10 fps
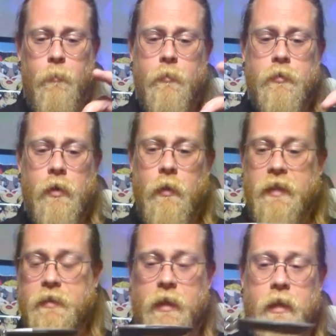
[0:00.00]
So
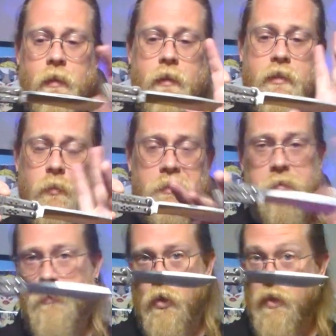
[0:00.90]
that's, again, this
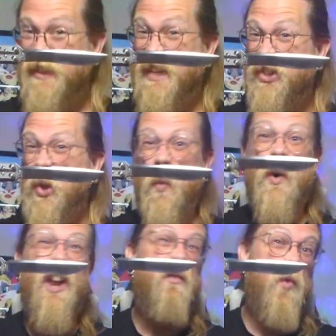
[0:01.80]
one's, you know, essentially
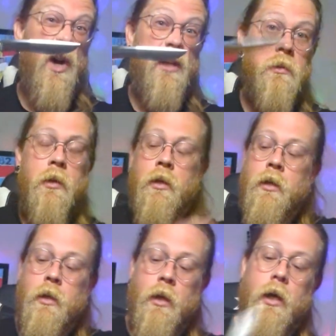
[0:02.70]
1 of 1,
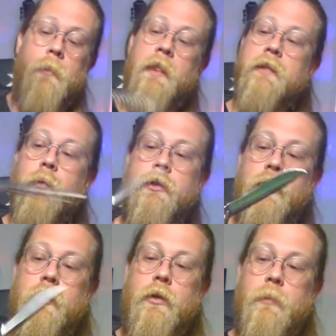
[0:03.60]
and that's what
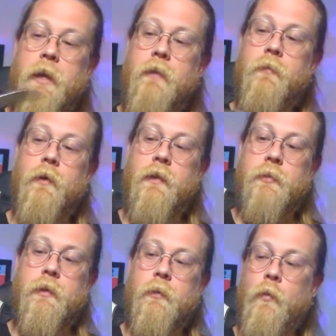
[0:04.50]
you're paying for in this
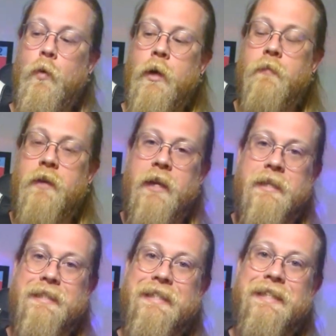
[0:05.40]
one. 1 of
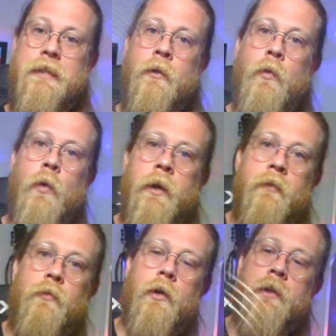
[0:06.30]
19, 1
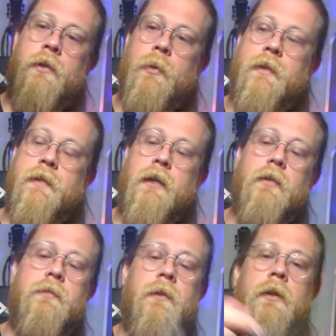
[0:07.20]
of 1 to itself.